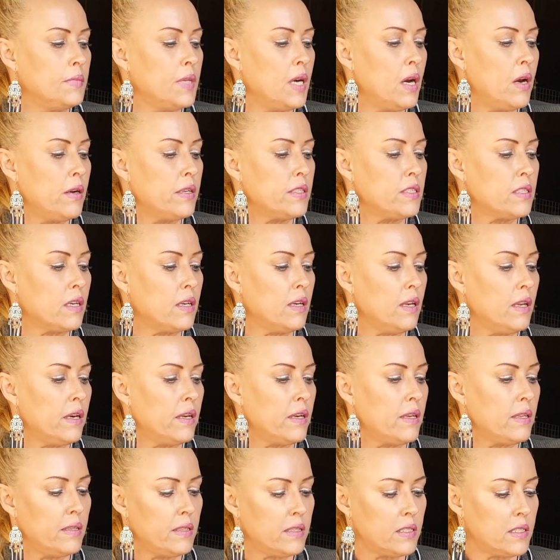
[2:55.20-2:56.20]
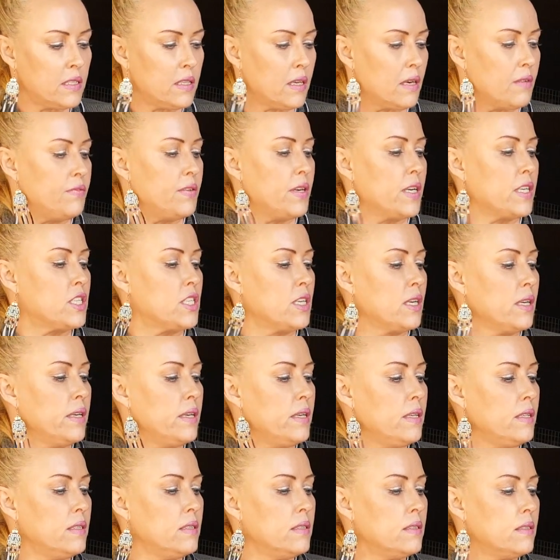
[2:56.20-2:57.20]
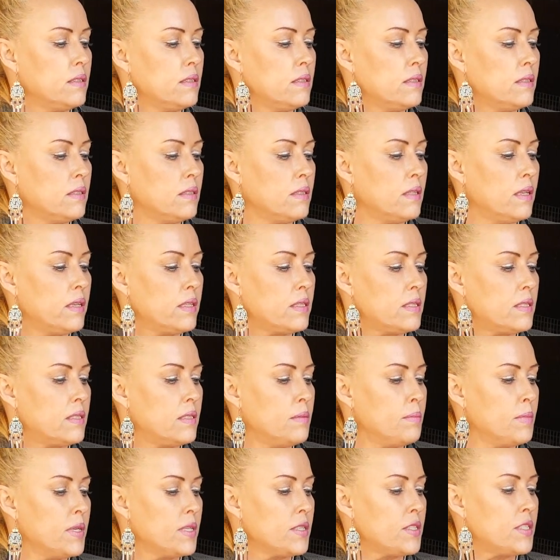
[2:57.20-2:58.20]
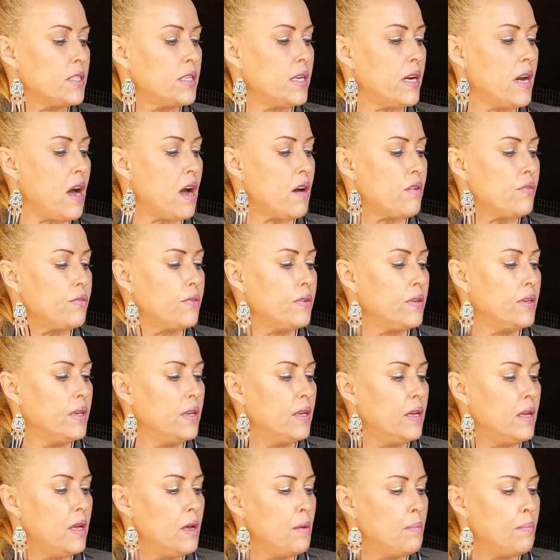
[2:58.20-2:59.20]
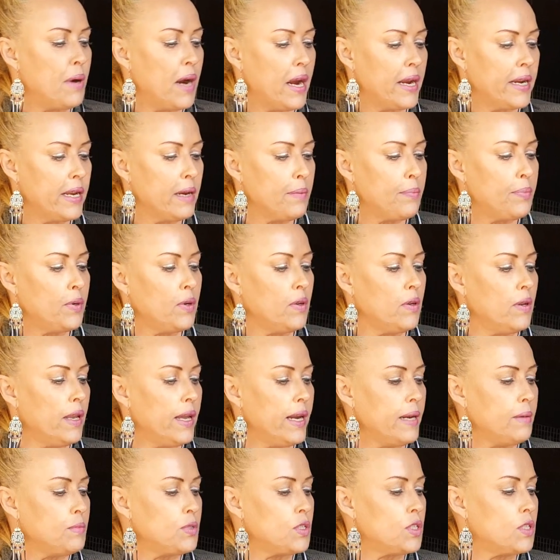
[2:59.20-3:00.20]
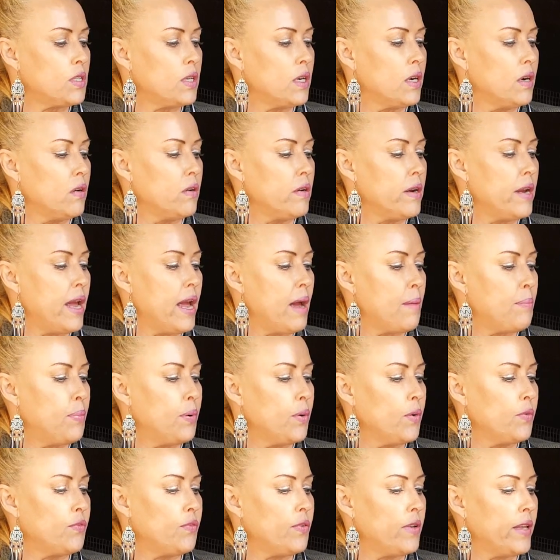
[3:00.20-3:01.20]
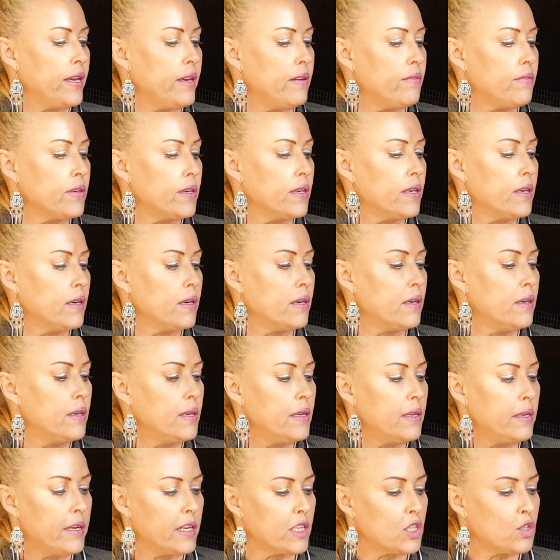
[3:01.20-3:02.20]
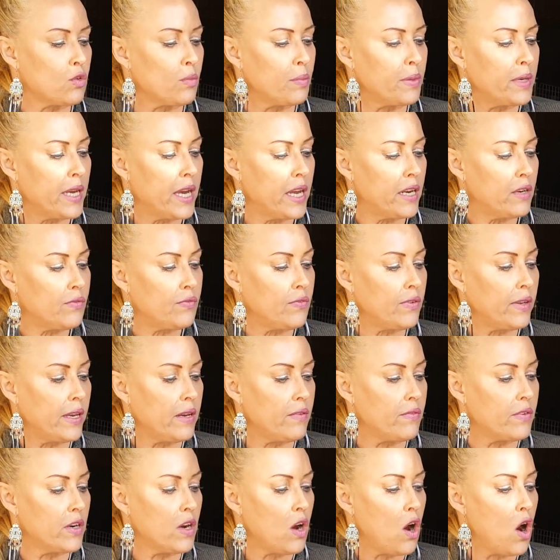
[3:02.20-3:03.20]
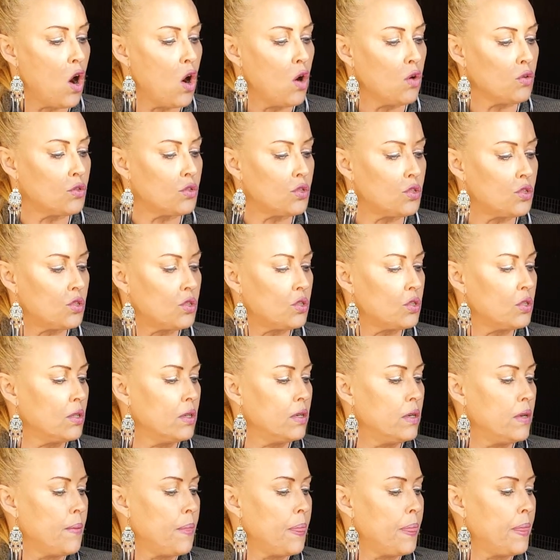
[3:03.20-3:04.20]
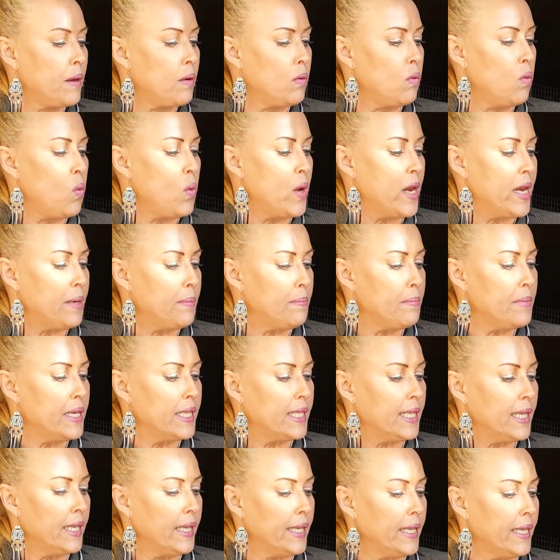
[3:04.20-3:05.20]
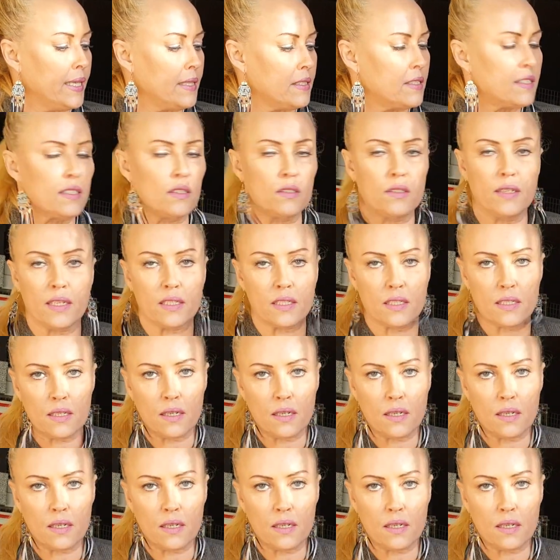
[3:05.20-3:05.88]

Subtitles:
Oh, it's got a lot of this stuff actually. A lot of similar stuff. Pineapple, limestone, apple flavor, natural banana flavor, oats, wheat middling. So that's